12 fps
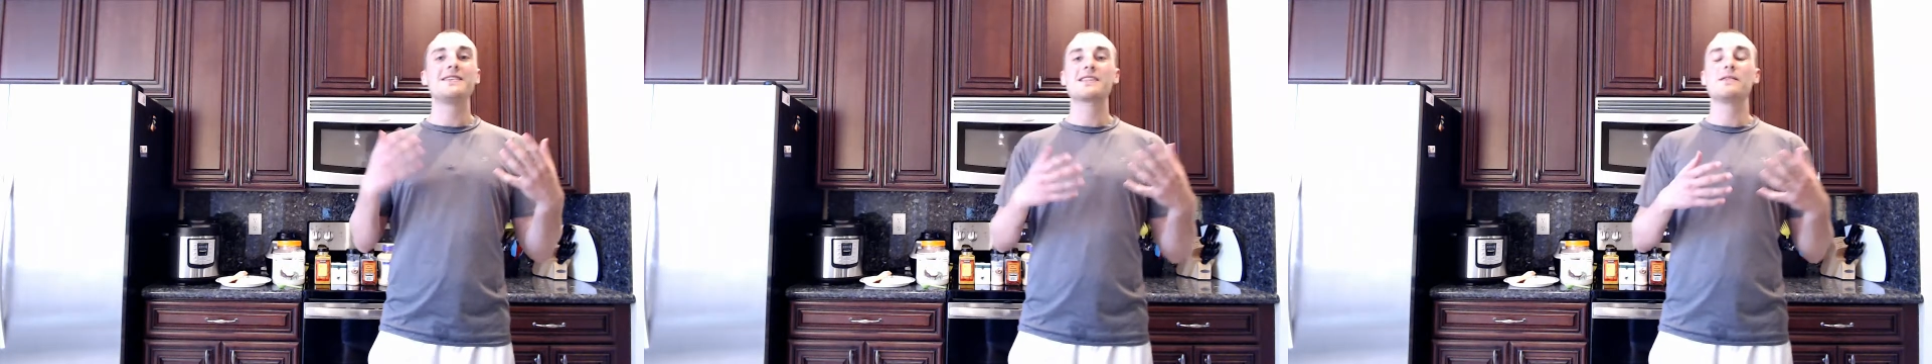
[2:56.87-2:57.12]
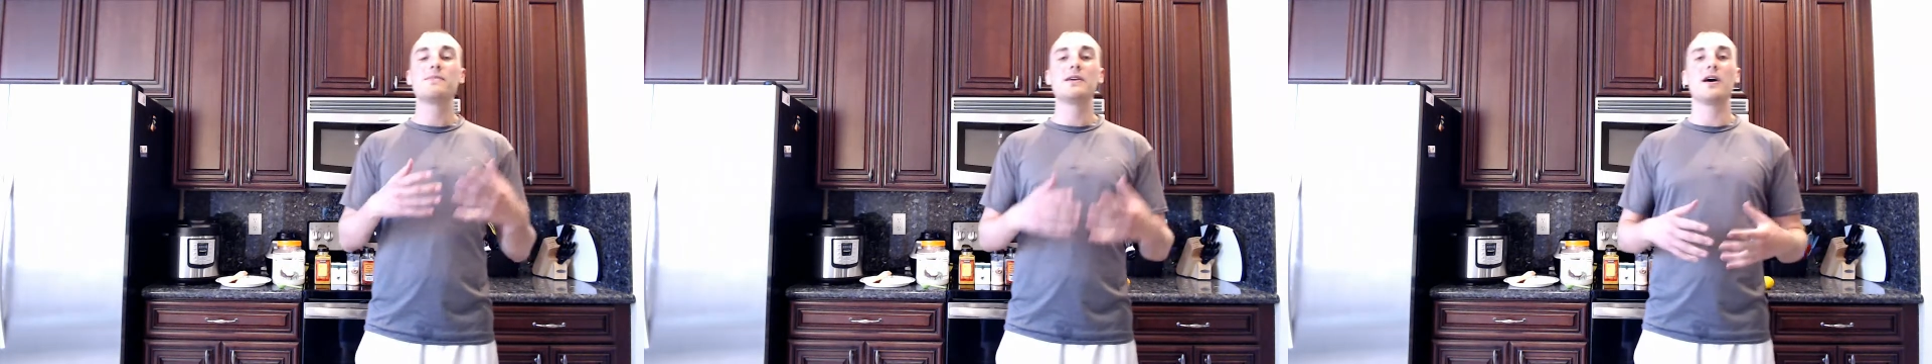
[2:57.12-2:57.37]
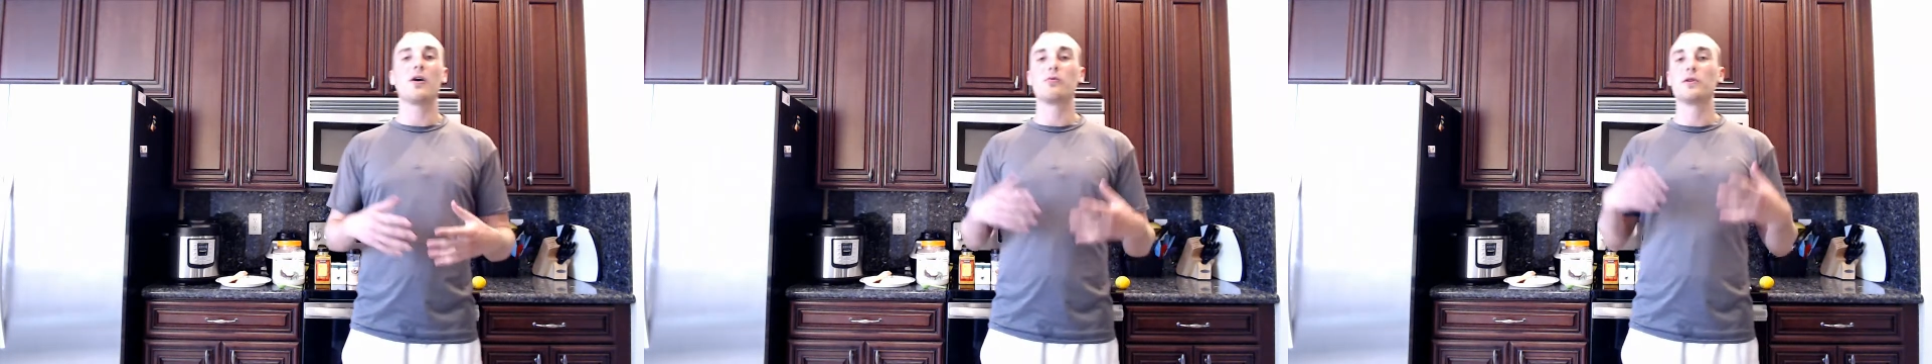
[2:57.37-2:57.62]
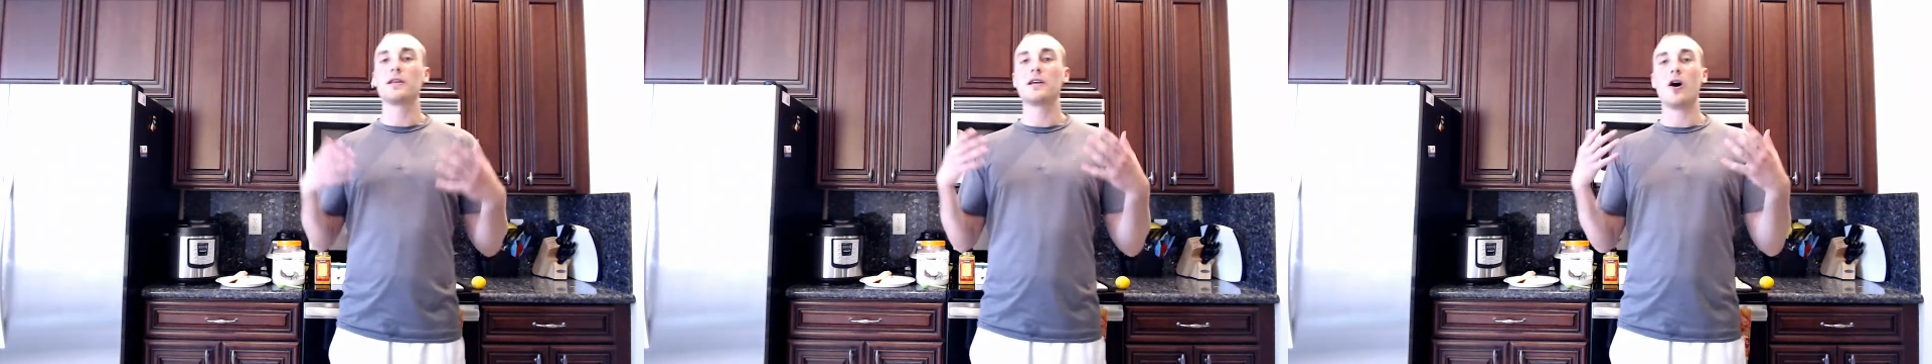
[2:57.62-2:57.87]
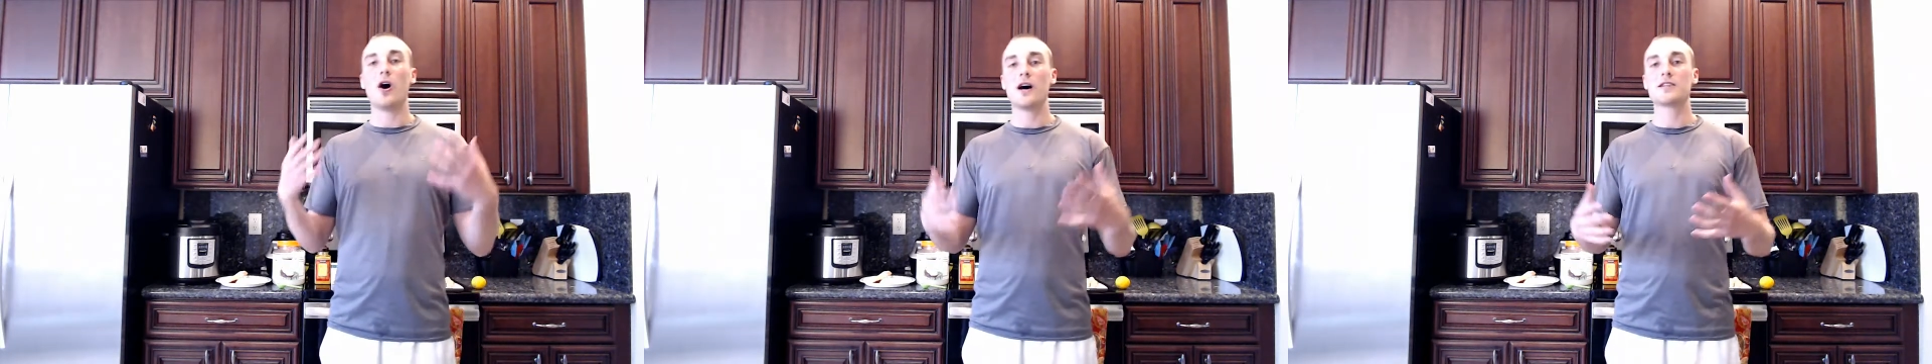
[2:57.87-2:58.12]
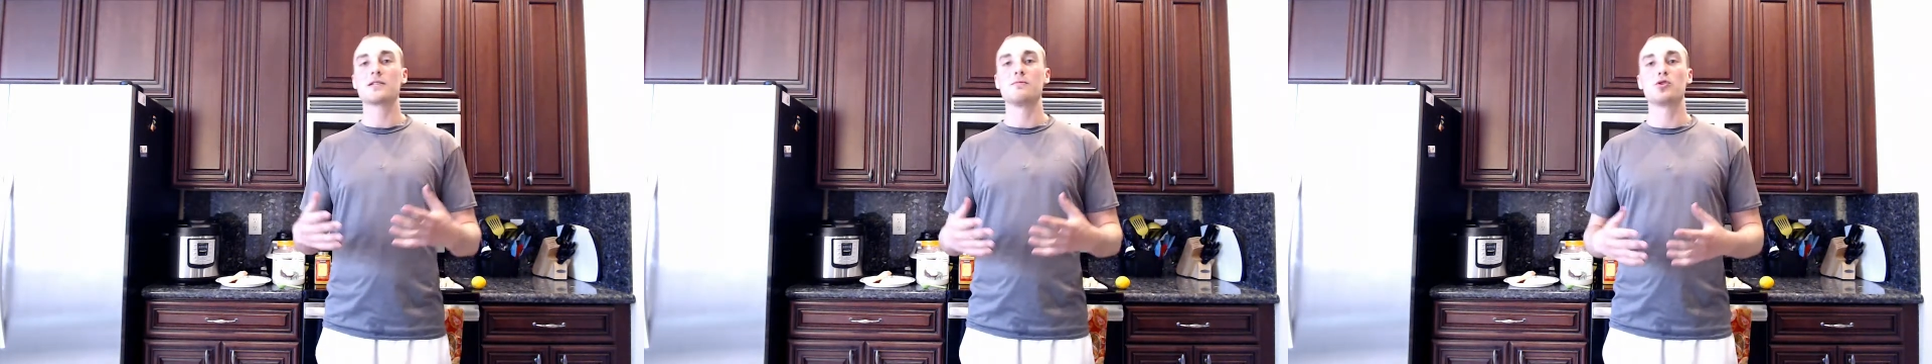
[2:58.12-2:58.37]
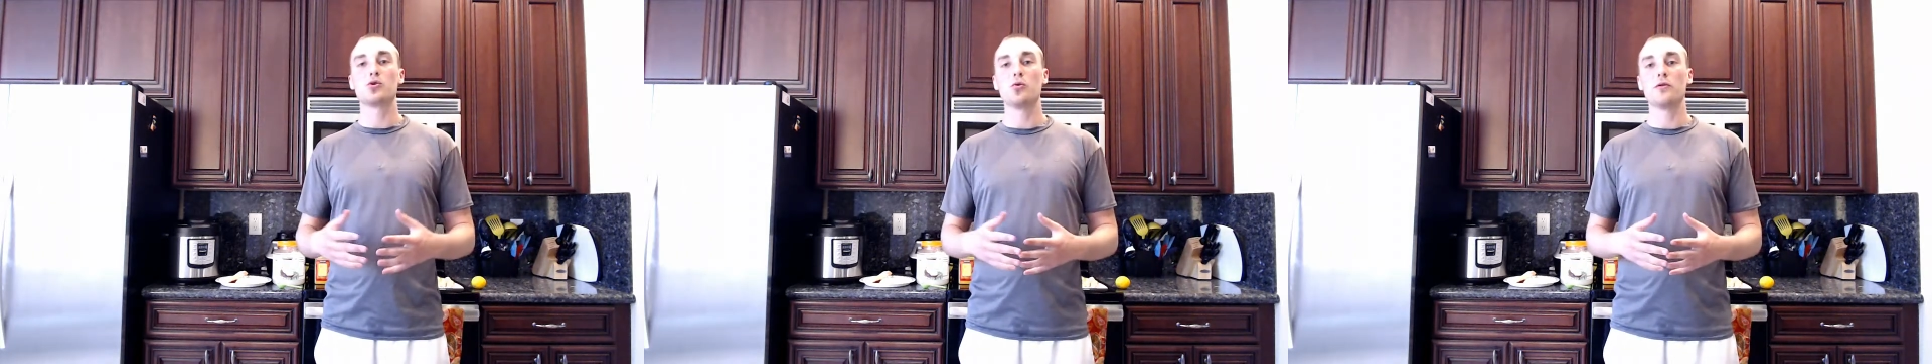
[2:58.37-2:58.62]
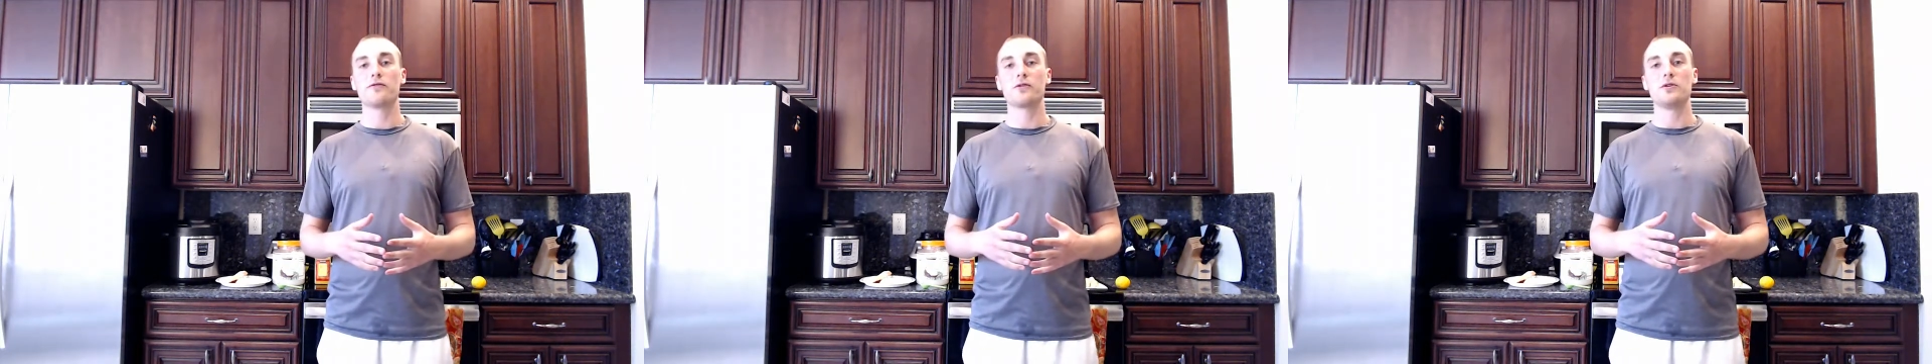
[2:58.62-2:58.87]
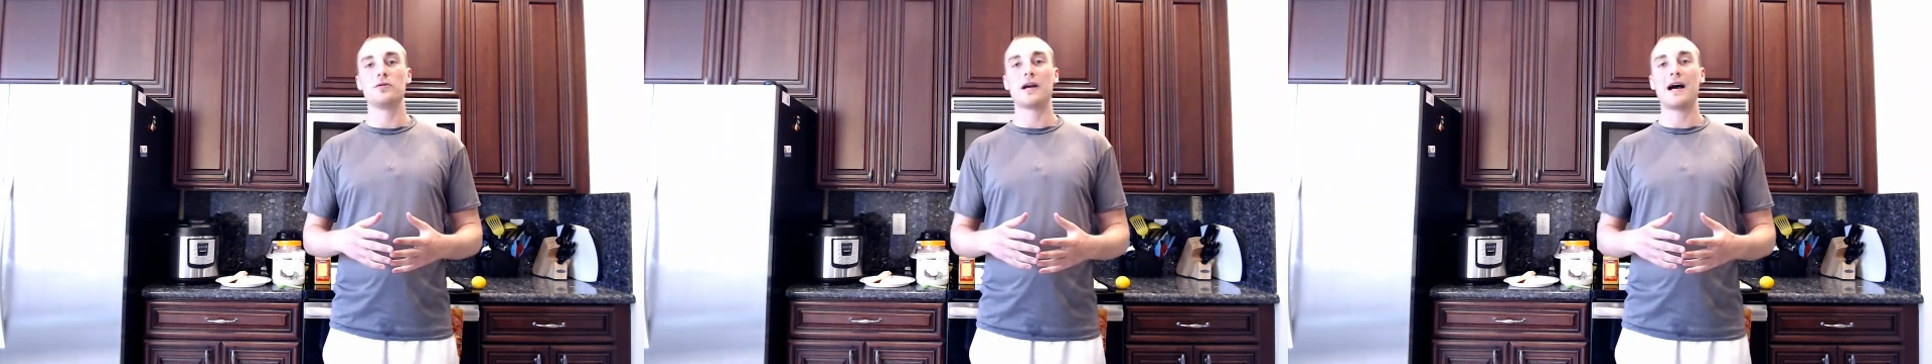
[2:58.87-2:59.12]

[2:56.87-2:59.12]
this can be a really awesome tool for you